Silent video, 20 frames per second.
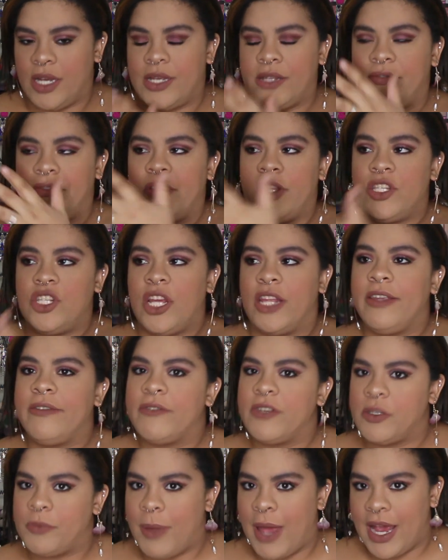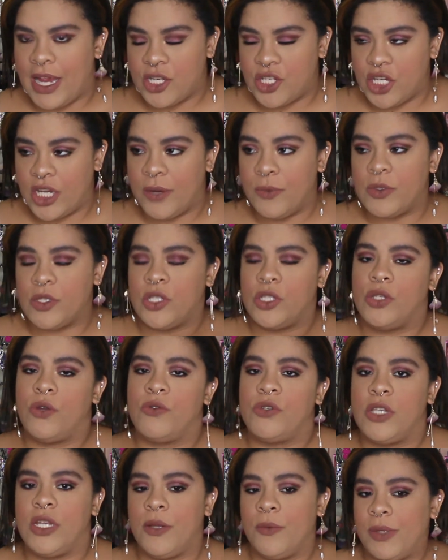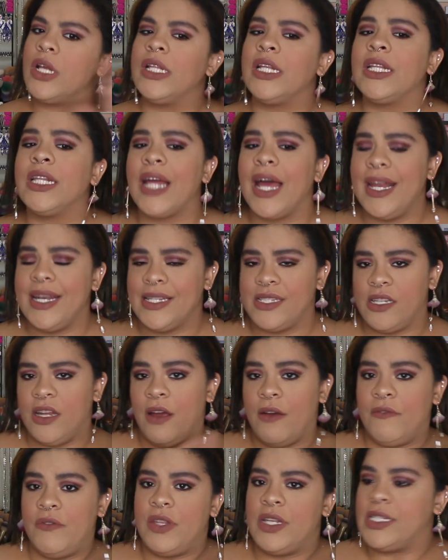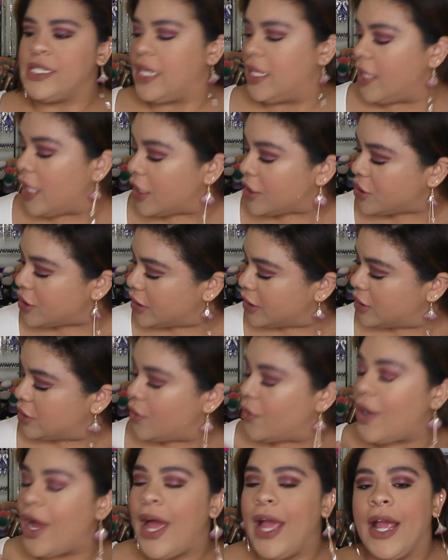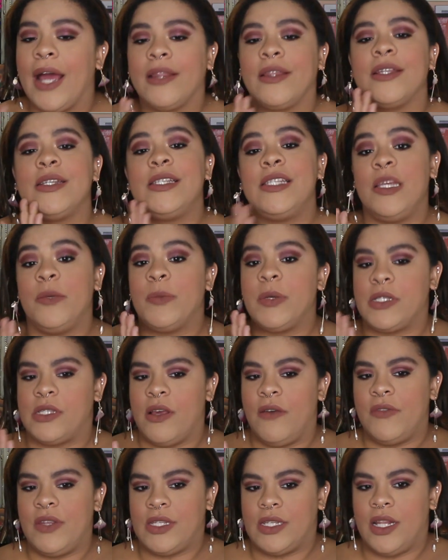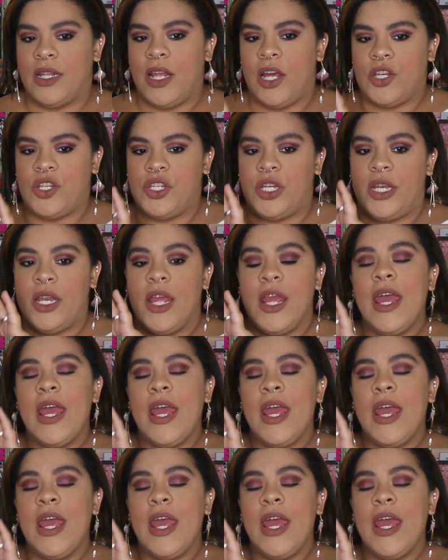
For the jellyfish packaging was associated with the lightest of this collection. So I got the deepest of this collection.